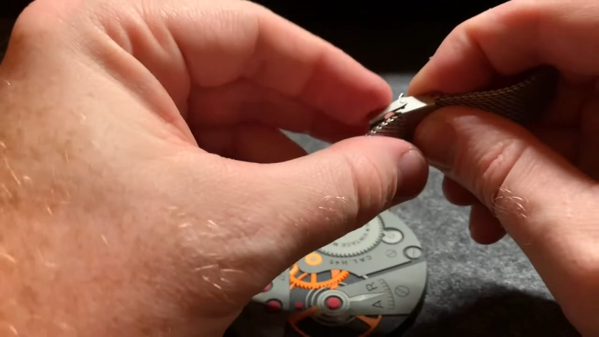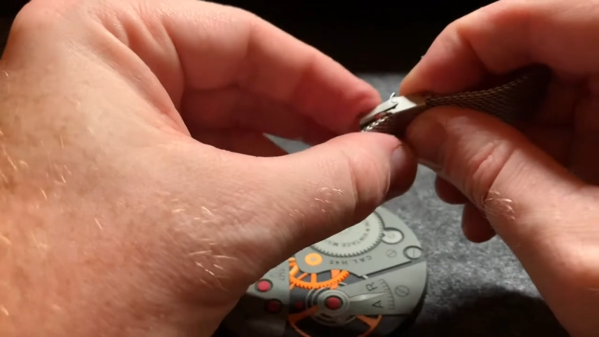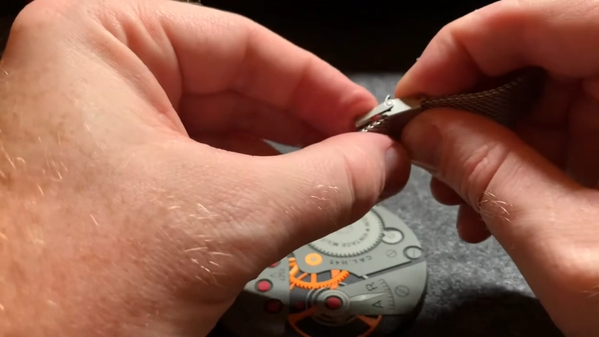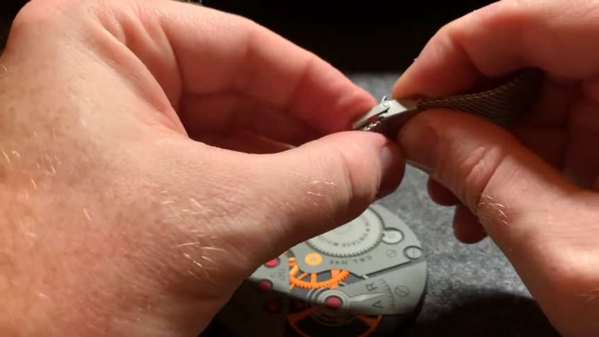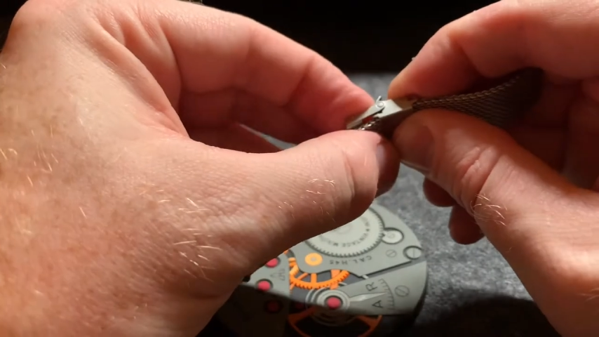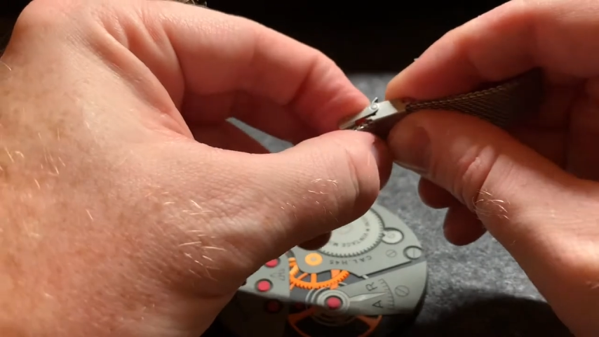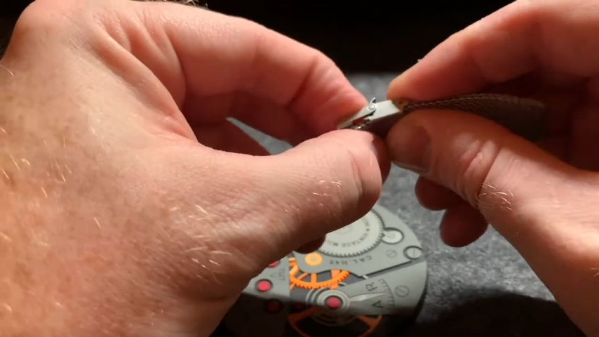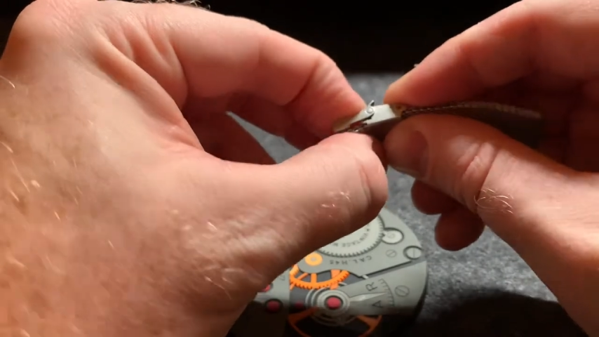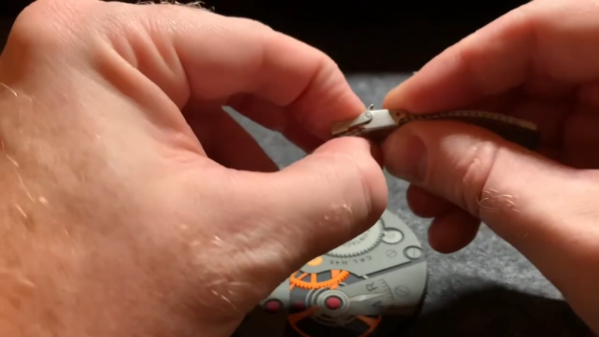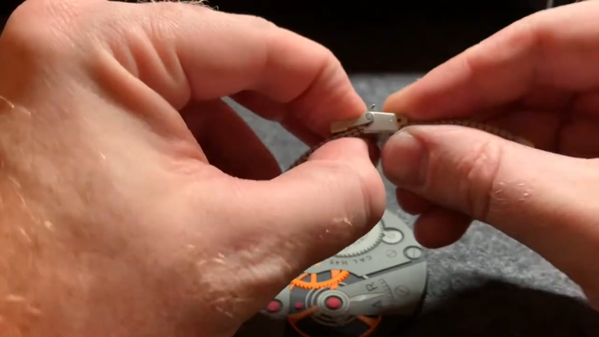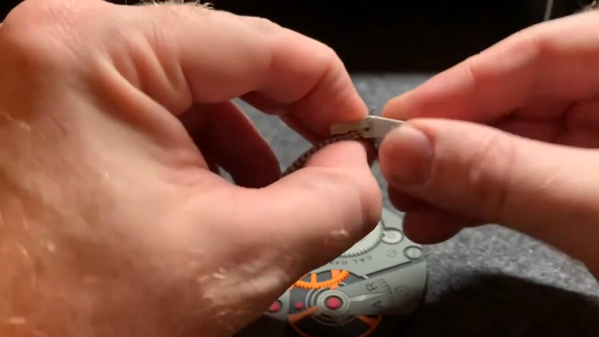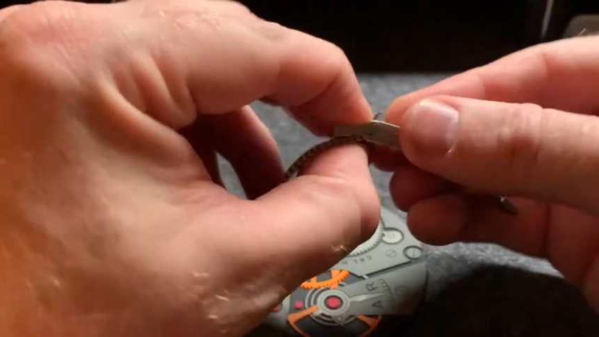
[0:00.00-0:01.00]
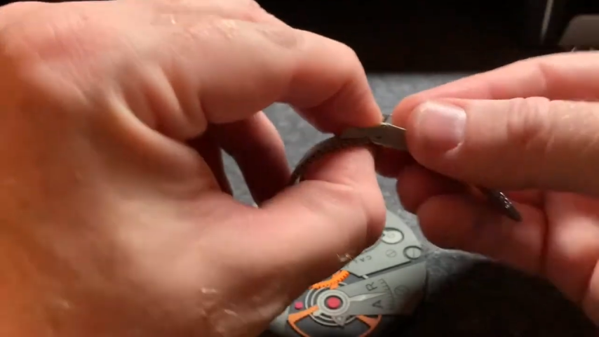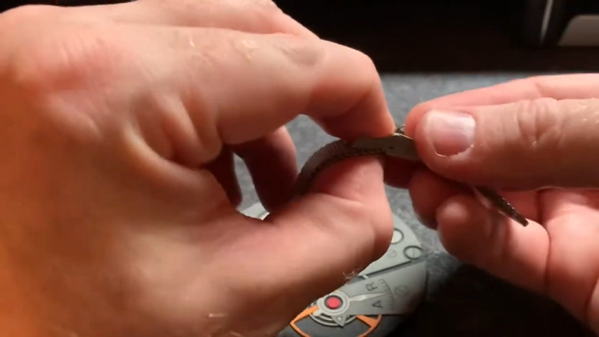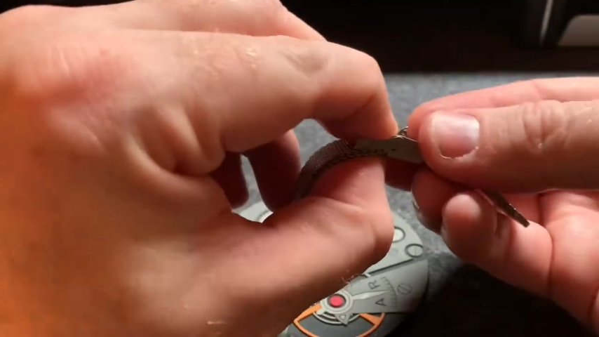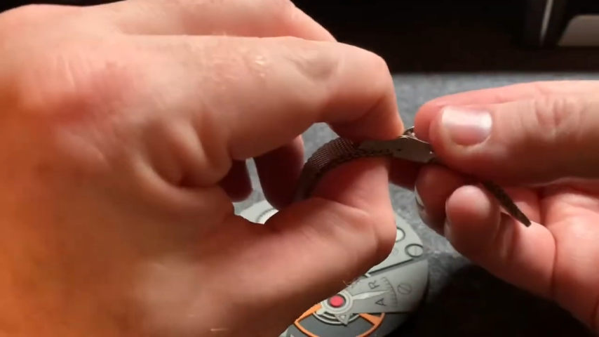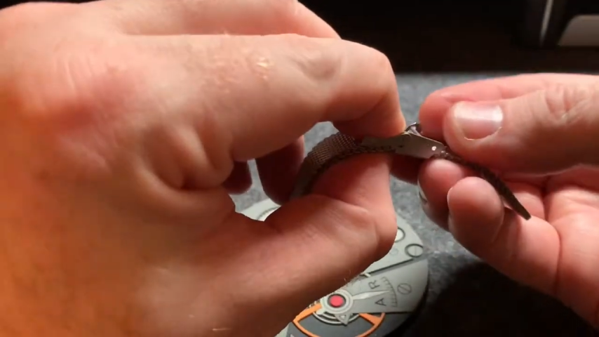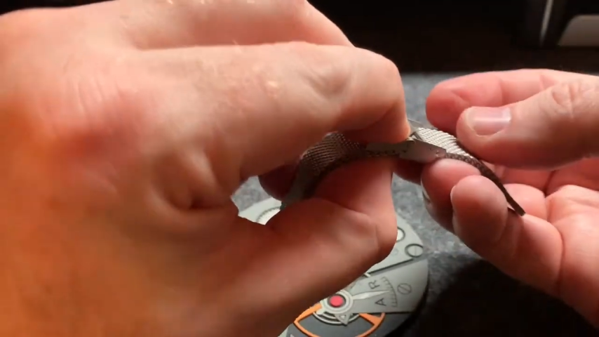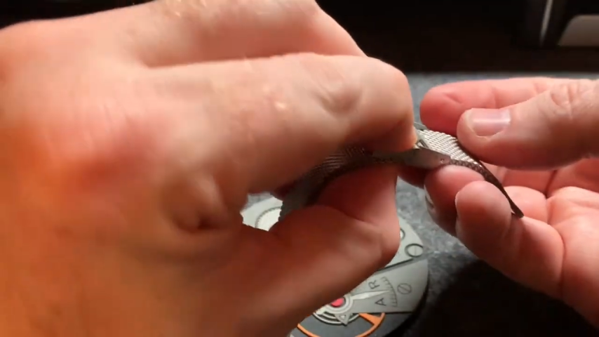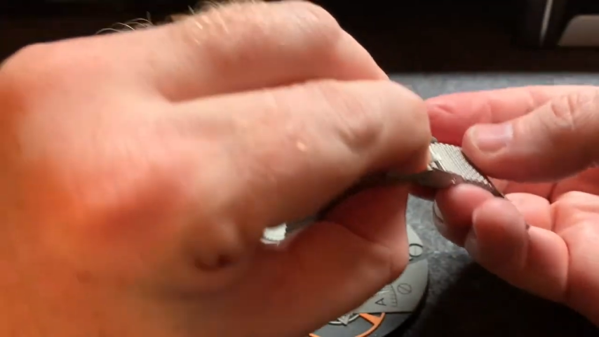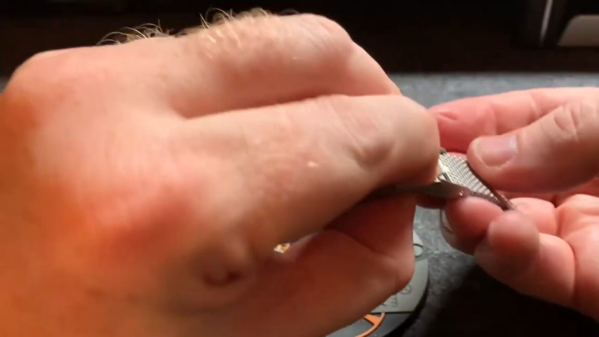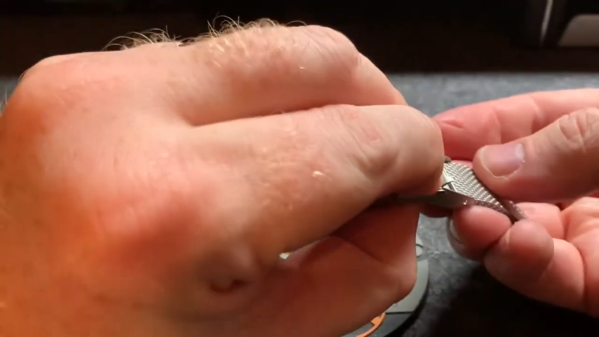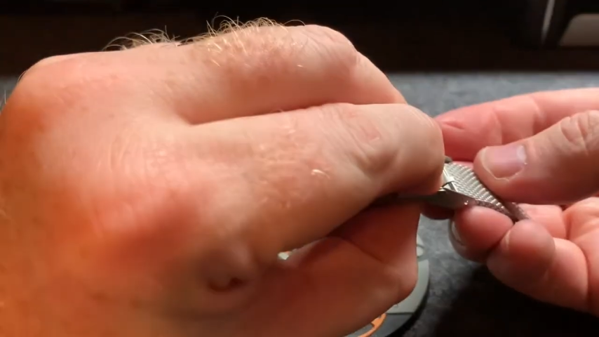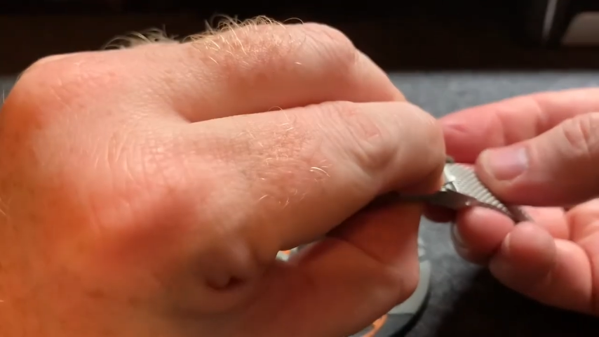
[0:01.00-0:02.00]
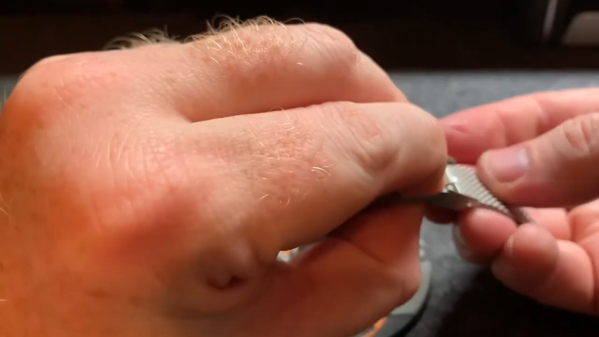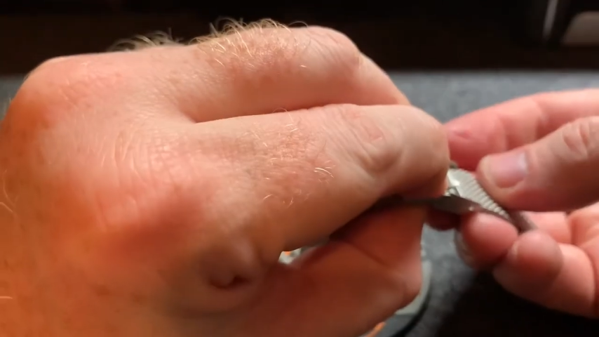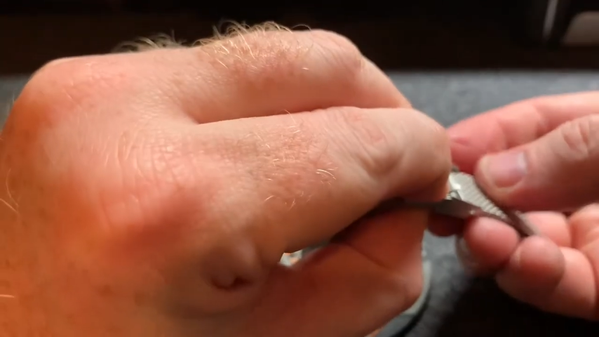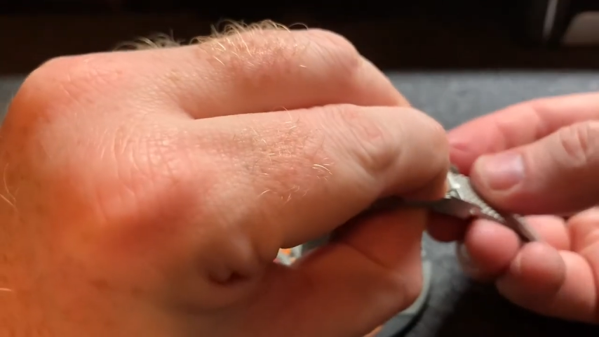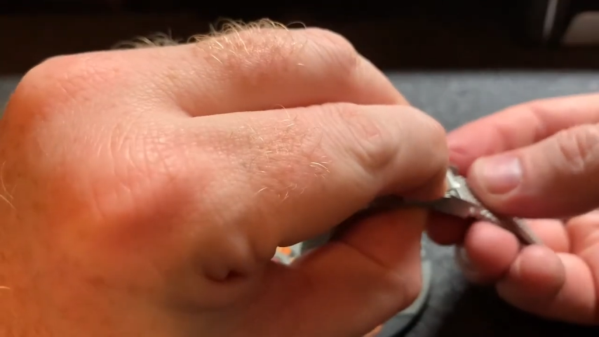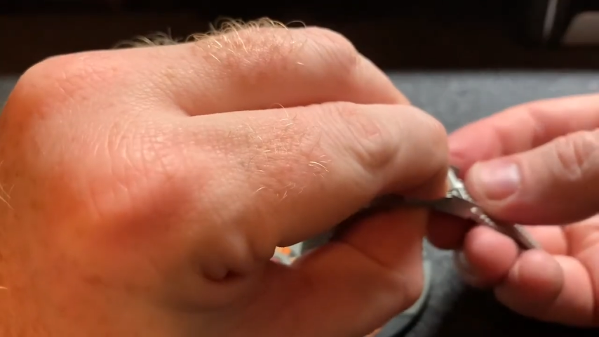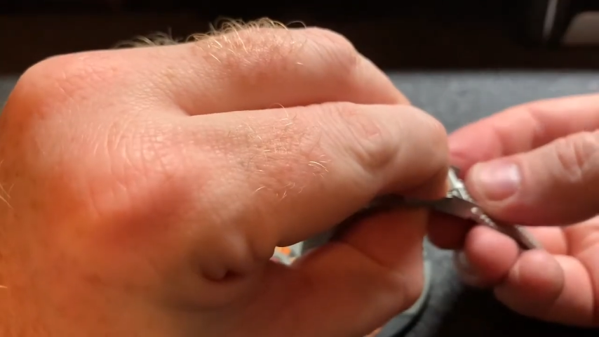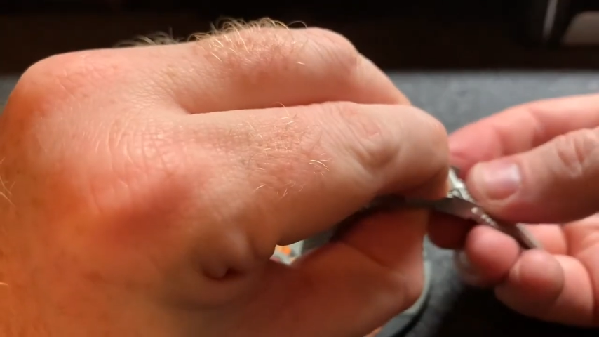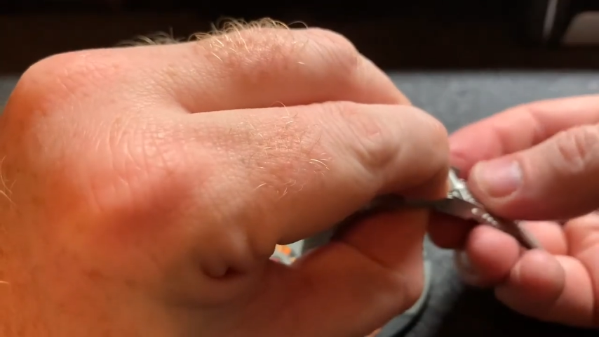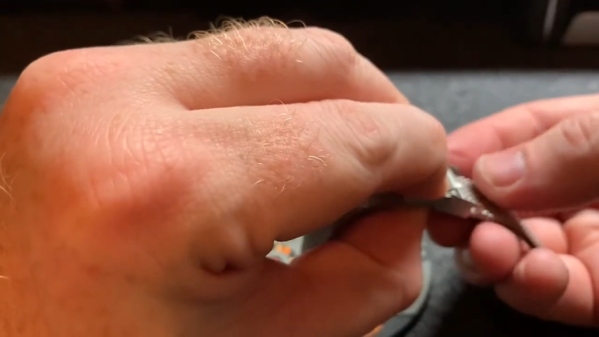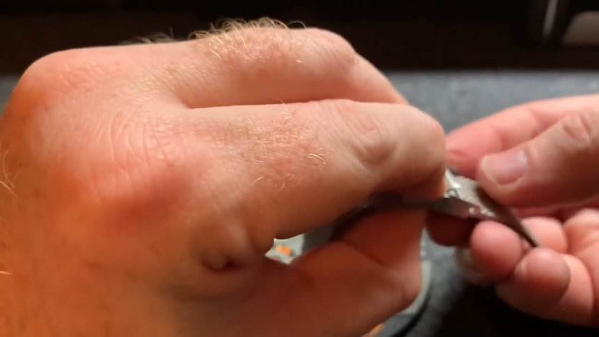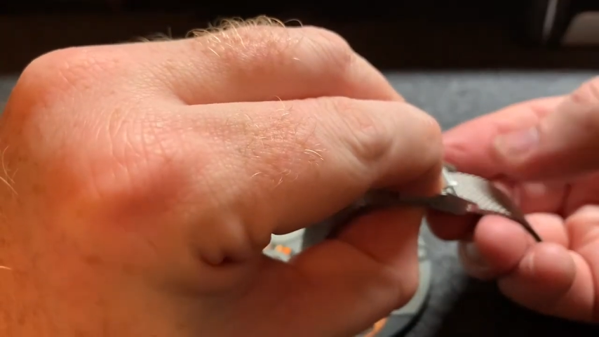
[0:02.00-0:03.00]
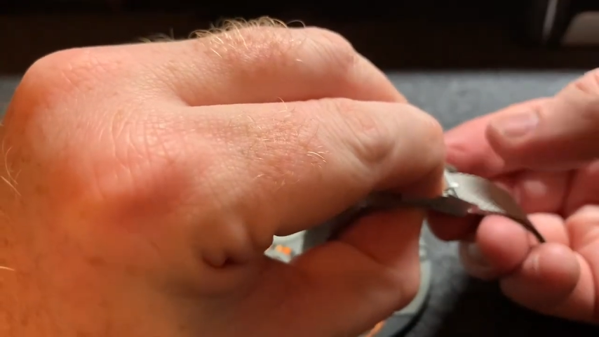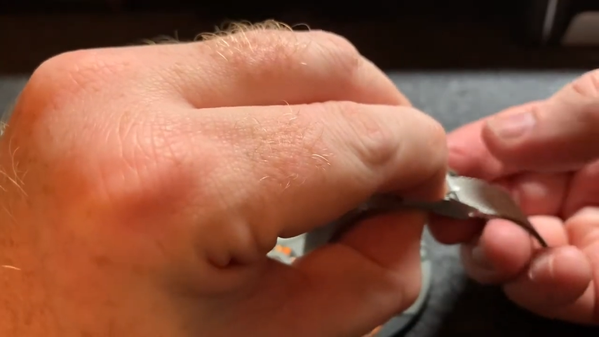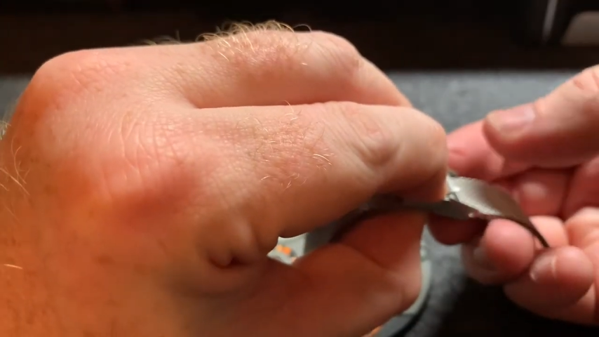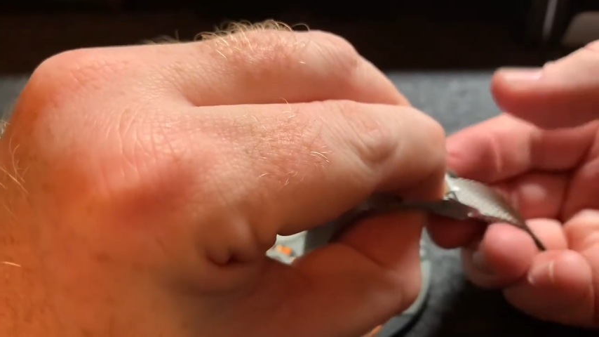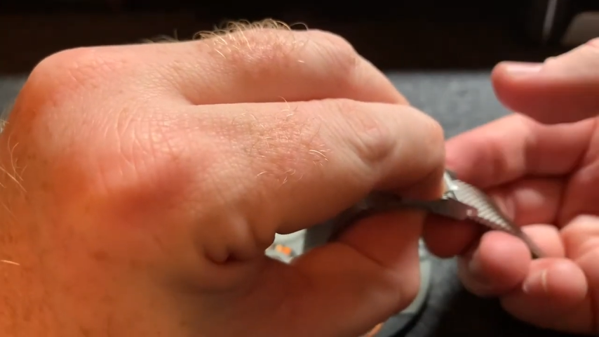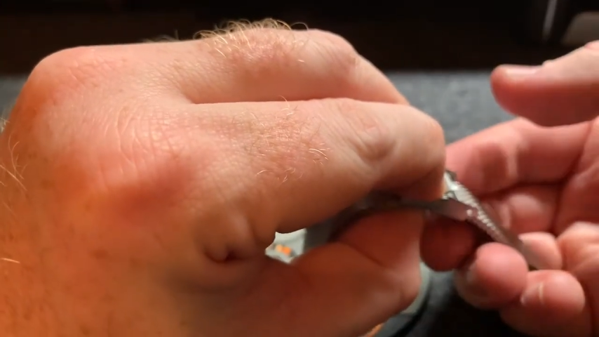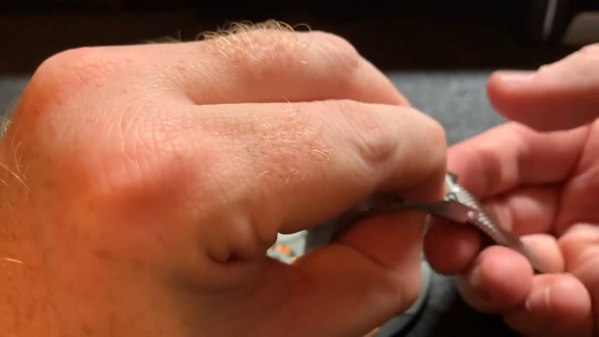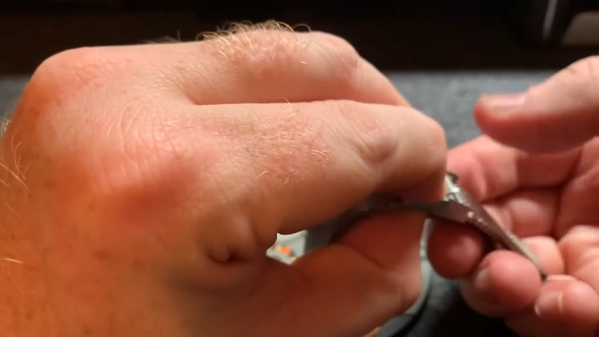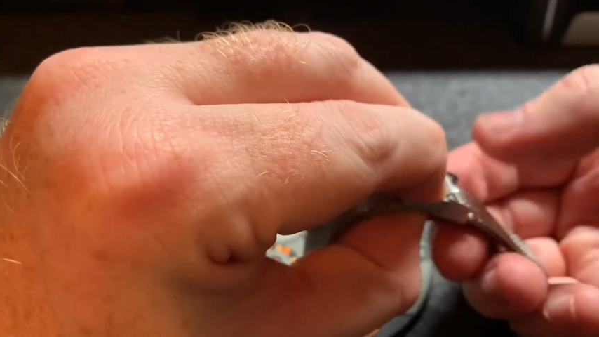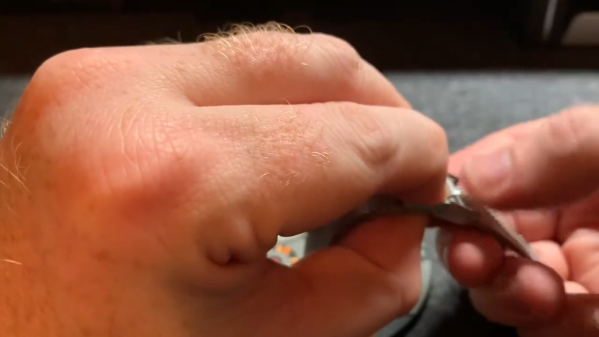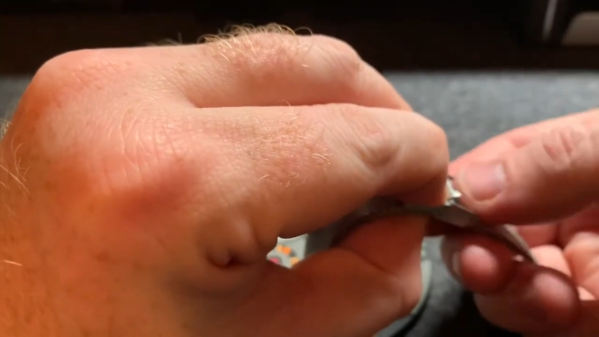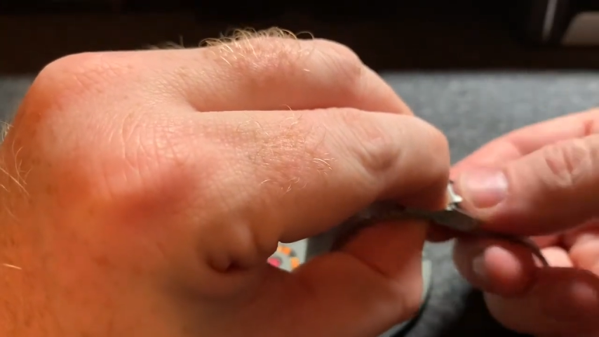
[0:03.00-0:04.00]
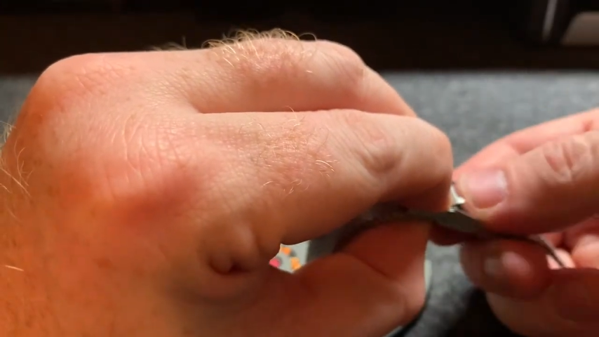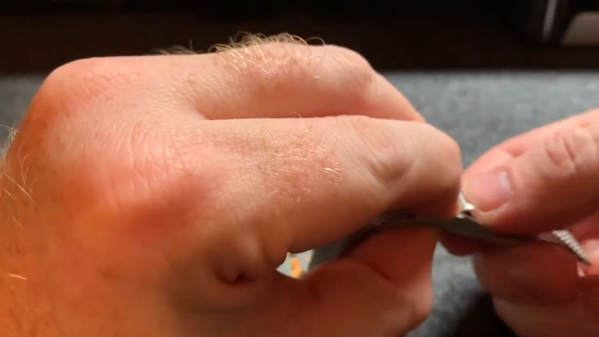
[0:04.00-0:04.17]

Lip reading: (no speaker visible)